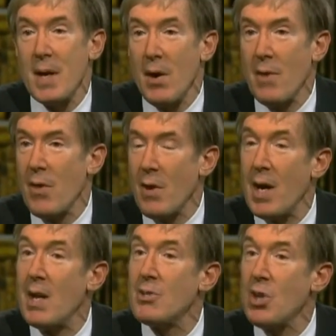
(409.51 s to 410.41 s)
On the other
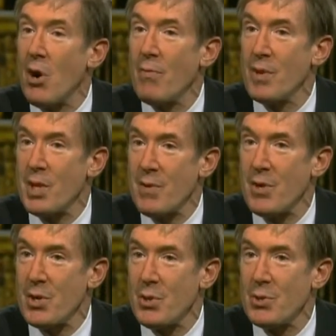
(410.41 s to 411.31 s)
hand, it's awfully
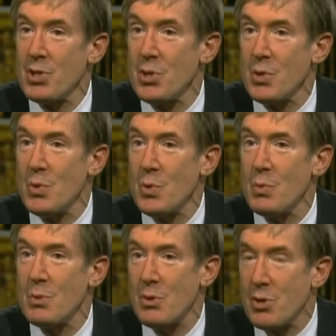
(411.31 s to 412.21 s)
difficult
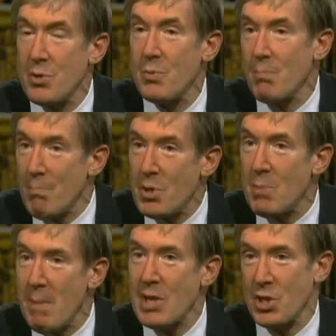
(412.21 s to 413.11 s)
to, to,
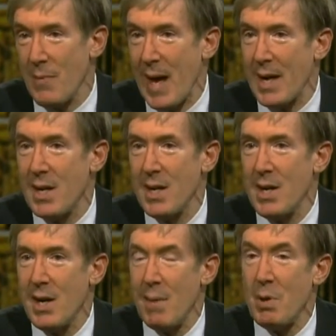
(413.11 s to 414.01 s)
to measure that.
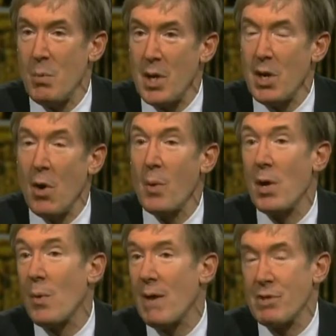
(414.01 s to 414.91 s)
I mean, we know we
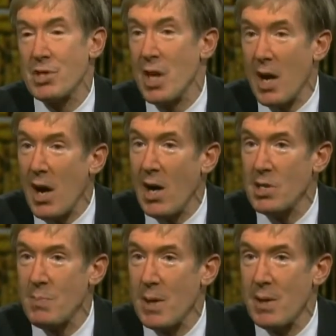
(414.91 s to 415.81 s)
don't have to stay in a
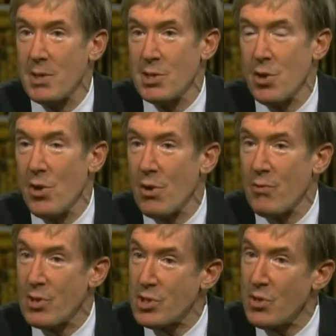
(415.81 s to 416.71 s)
hospital as long
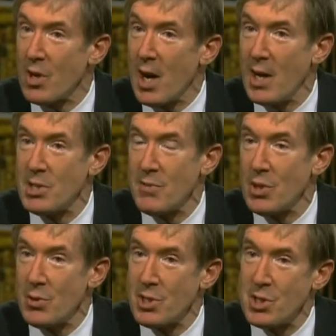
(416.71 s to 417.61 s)
for certain kinds of
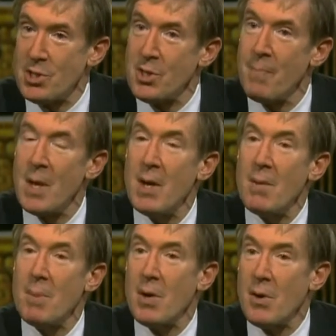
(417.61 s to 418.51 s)
illnesses
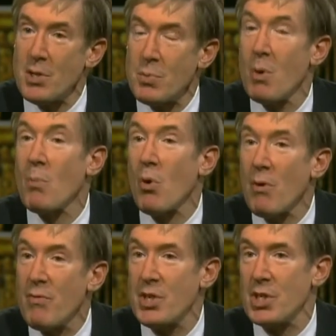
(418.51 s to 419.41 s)
because we're more
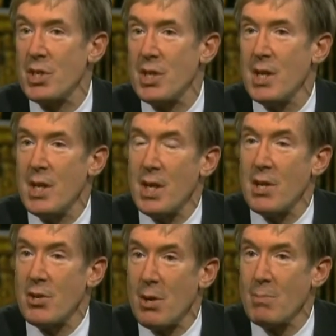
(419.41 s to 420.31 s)
efficient
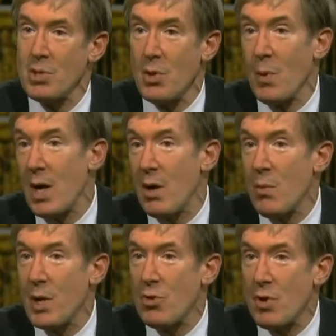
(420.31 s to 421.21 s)
in terms of the way
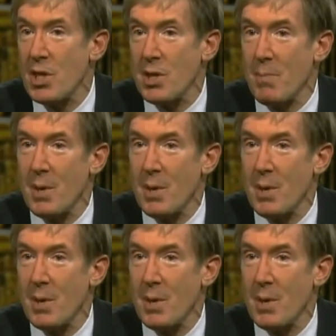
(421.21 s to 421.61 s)
we treat them.